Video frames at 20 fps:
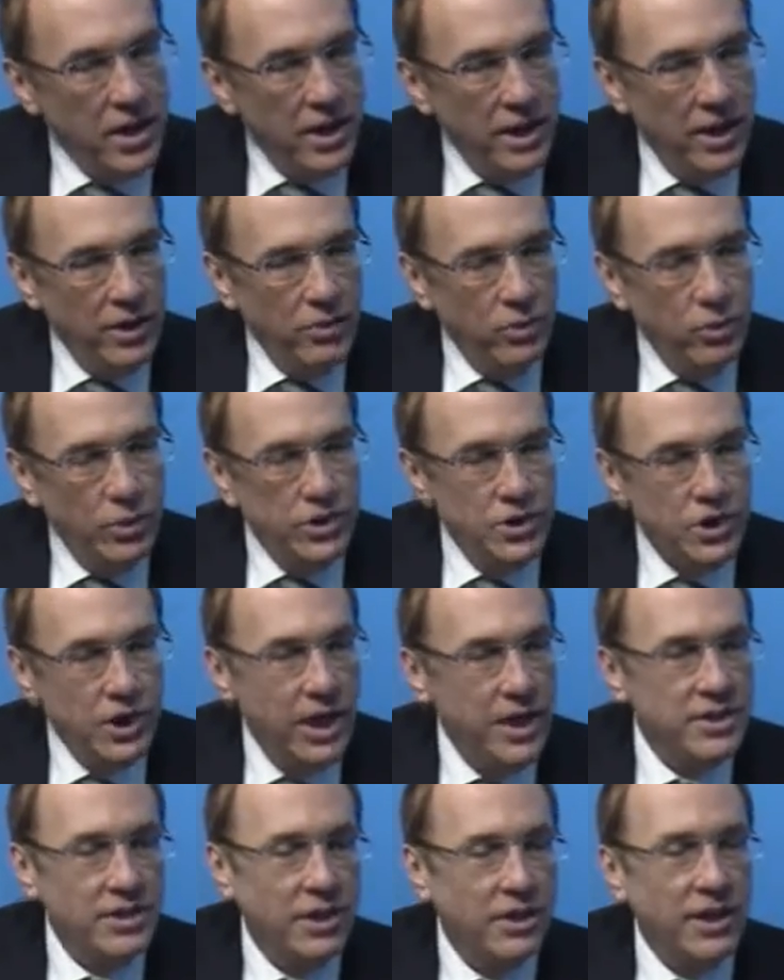in which
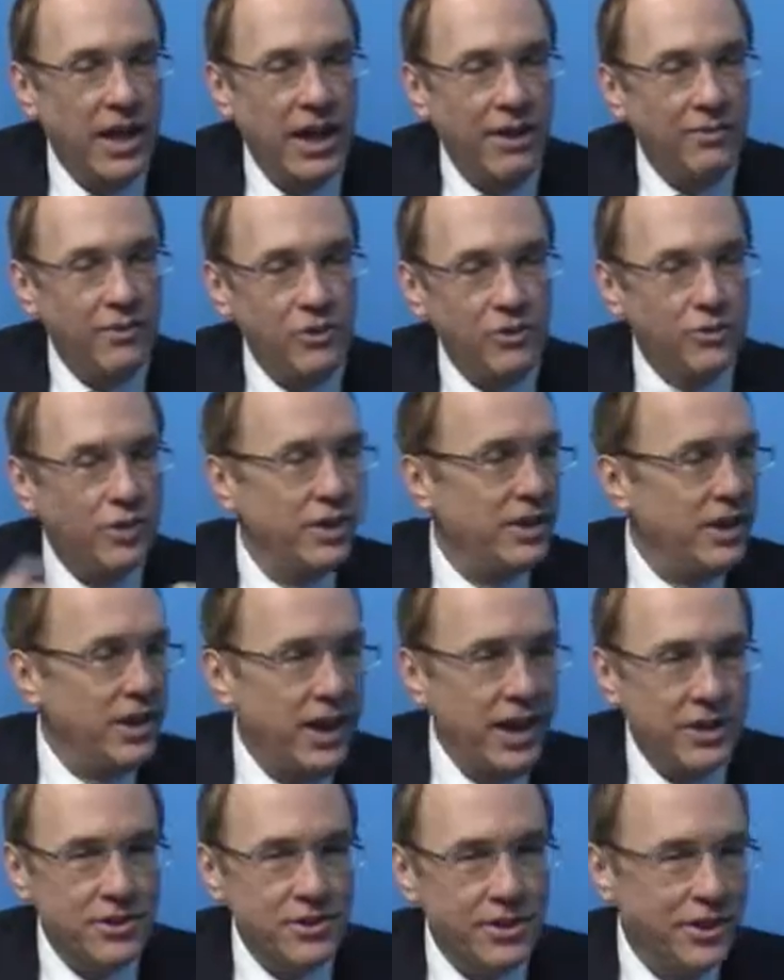case a lot of the drug can
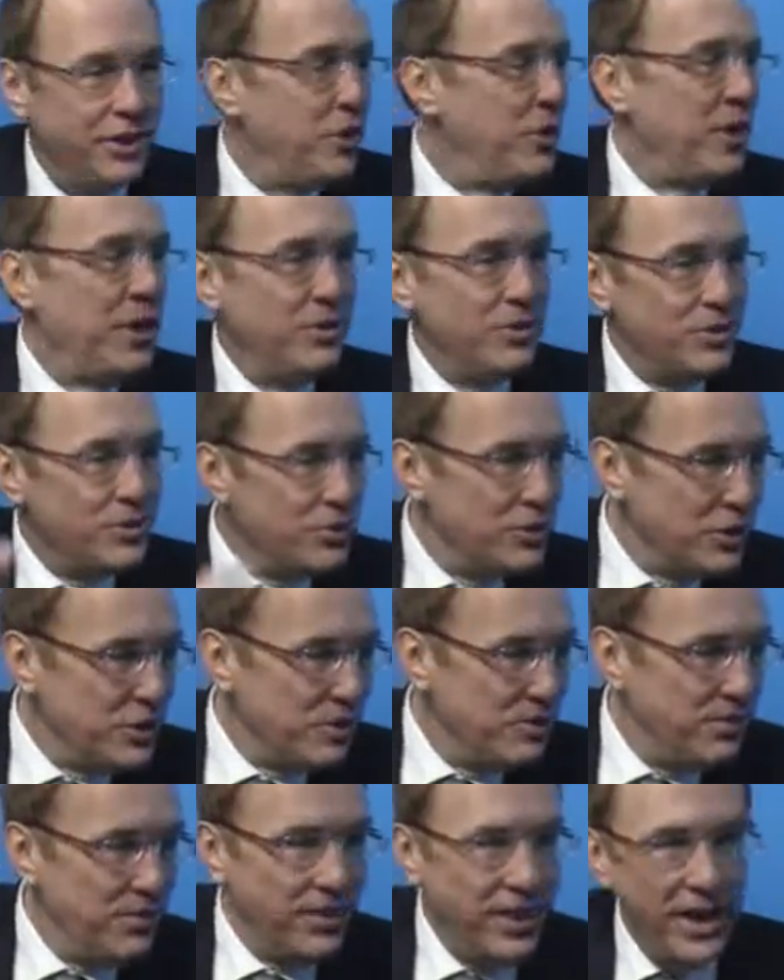actually go down the
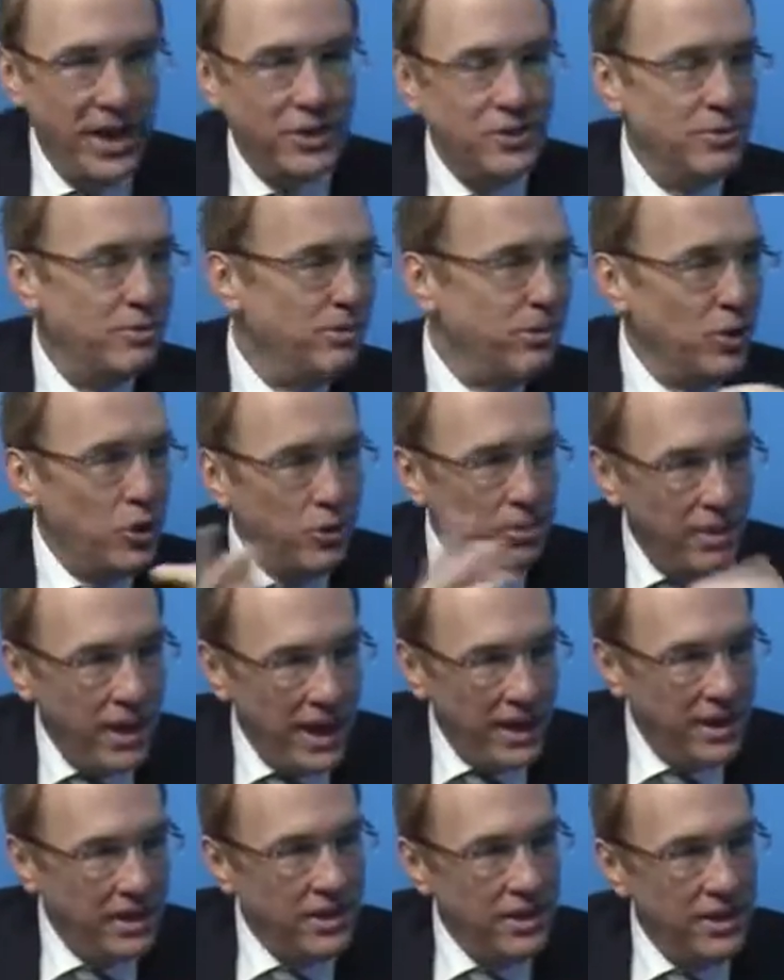circumflex or blow
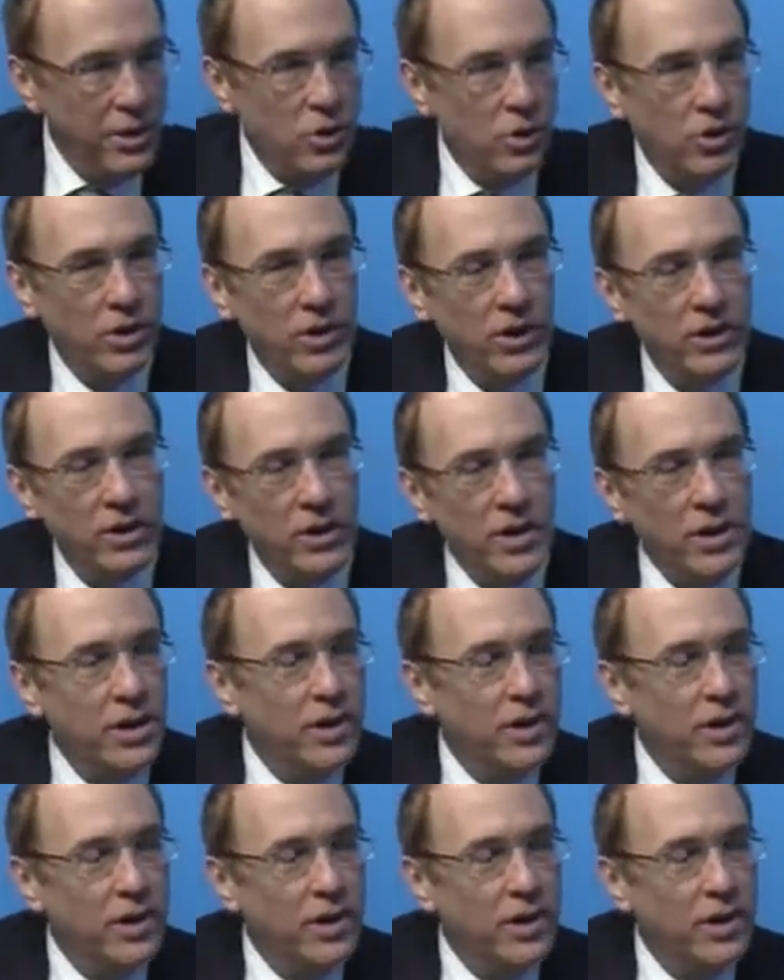back into the aorta,